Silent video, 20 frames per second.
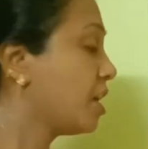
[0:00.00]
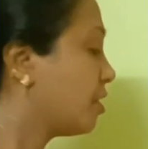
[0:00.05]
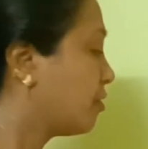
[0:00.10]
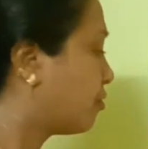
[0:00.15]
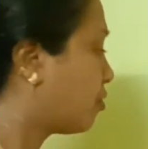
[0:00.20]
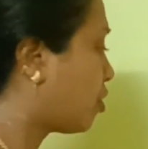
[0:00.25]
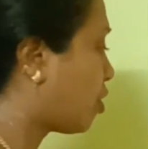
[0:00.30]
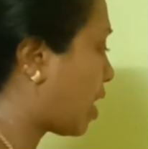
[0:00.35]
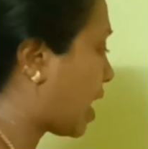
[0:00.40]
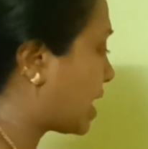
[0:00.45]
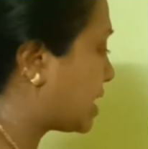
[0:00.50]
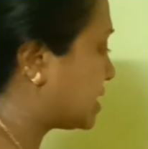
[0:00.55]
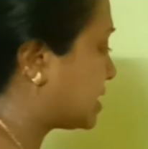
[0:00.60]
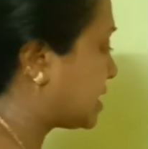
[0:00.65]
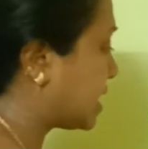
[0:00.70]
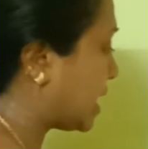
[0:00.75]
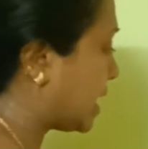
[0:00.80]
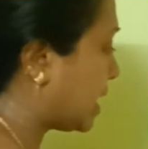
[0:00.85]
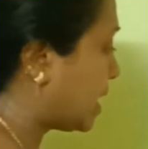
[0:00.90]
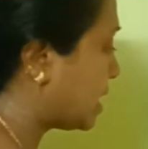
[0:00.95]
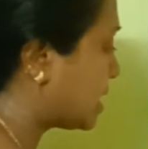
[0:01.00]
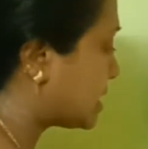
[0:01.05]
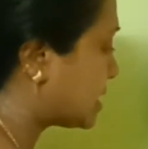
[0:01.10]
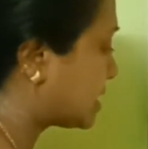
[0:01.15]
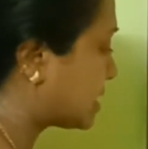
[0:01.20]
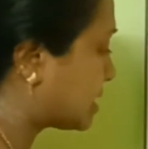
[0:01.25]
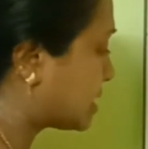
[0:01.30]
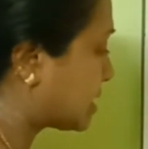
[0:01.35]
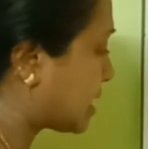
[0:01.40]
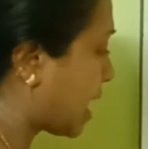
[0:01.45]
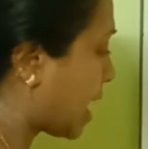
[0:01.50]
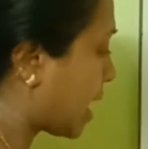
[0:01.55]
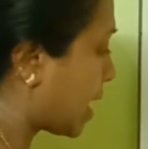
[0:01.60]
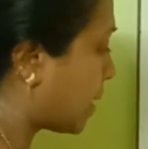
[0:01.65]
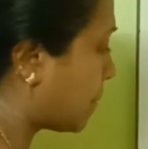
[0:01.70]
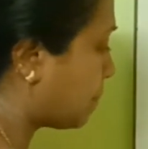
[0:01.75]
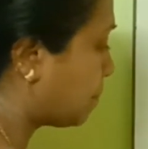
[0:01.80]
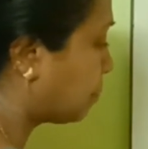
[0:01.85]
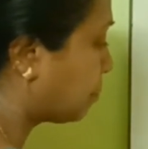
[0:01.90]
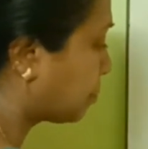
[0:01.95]
I say
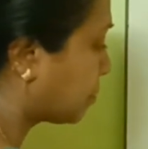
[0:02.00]
Sam